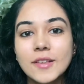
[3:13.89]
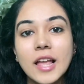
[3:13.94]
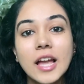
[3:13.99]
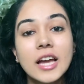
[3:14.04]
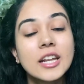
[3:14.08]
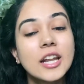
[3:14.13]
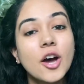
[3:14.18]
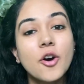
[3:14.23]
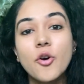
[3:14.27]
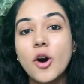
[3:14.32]

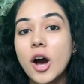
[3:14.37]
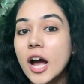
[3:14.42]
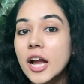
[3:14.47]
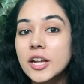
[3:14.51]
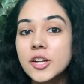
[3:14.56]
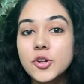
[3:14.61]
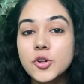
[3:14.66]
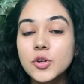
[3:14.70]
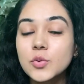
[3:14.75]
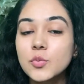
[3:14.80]
Now, I
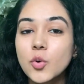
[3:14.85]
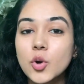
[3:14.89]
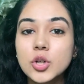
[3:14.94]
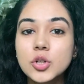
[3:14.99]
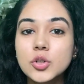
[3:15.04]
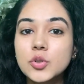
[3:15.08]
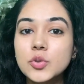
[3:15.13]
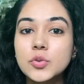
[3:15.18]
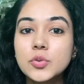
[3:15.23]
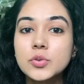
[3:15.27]
don't
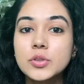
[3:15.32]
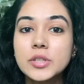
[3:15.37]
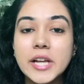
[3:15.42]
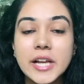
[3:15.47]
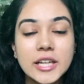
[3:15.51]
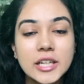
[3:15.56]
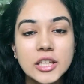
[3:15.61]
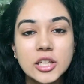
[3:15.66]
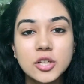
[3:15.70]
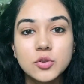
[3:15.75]
want to
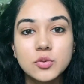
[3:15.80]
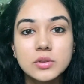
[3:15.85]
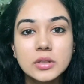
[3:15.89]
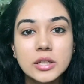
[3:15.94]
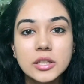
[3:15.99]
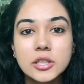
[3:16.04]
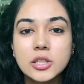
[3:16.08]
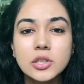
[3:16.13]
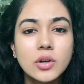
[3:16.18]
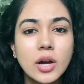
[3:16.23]
tell you
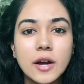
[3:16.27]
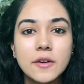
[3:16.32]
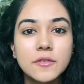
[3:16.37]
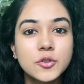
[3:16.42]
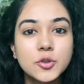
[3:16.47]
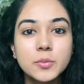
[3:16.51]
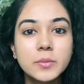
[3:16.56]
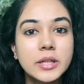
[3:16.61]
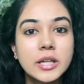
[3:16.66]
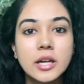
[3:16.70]
that you have
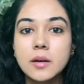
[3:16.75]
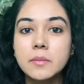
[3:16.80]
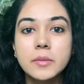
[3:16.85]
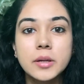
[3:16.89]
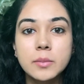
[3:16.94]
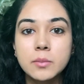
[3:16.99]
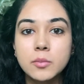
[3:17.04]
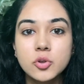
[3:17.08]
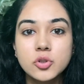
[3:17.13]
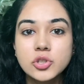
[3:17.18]
to become
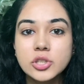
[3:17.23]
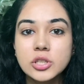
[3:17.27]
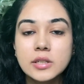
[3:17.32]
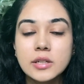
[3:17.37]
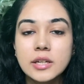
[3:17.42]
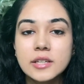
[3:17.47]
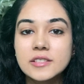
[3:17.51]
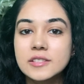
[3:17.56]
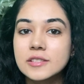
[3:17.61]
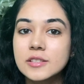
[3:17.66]

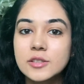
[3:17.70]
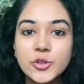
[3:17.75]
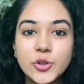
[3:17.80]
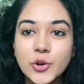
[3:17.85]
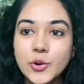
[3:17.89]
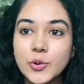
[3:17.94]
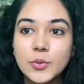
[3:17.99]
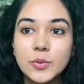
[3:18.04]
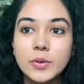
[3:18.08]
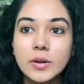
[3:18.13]
emotionless.
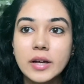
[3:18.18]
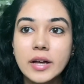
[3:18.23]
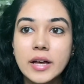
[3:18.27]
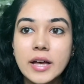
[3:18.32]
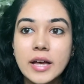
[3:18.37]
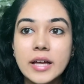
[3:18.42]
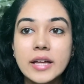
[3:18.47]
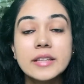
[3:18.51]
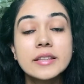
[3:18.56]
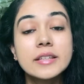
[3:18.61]
No.
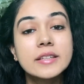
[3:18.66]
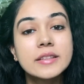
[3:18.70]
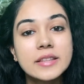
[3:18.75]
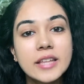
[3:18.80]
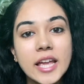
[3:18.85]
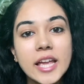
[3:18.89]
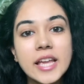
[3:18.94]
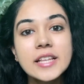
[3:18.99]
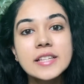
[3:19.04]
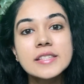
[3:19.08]
The
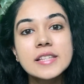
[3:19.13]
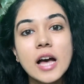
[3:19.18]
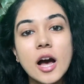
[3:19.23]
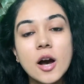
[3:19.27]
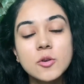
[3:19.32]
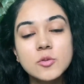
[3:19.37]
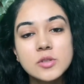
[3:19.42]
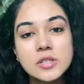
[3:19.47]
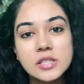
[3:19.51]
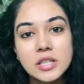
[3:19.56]
things
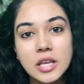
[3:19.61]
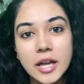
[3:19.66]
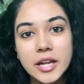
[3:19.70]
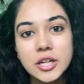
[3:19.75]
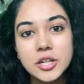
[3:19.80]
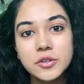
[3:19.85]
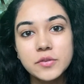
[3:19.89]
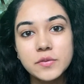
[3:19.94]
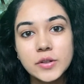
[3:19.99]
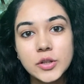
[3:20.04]
outside
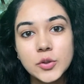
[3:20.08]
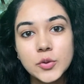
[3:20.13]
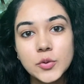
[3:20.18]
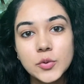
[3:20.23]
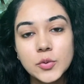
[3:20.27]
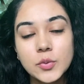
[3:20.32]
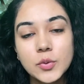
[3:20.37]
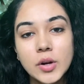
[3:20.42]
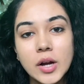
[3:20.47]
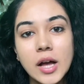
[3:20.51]
of
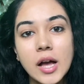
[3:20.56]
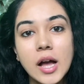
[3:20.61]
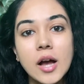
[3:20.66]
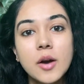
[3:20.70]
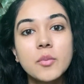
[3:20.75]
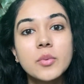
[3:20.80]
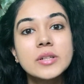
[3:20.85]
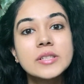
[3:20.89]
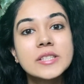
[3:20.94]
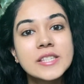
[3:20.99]
you
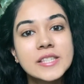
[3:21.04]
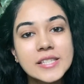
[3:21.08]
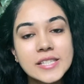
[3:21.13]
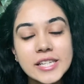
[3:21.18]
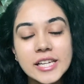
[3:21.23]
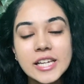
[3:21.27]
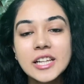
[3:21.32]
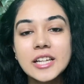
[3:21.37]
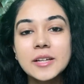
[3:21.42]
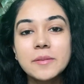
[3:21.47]
will
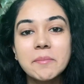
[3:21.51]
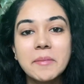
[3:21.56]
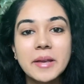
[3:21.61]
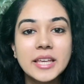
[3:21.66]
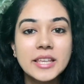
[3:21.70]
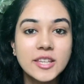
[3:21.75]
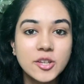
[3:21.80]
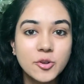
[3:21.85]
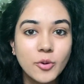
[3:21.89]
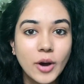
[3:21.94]
still
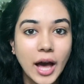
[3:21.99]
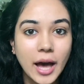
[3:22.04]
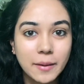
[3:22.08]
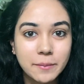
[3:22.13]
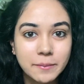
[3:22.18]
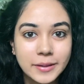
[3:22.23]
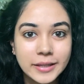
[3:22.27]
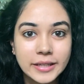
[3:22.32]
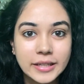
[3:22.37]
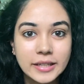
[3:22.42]
make you
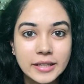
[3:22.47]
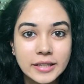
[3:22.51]
happy.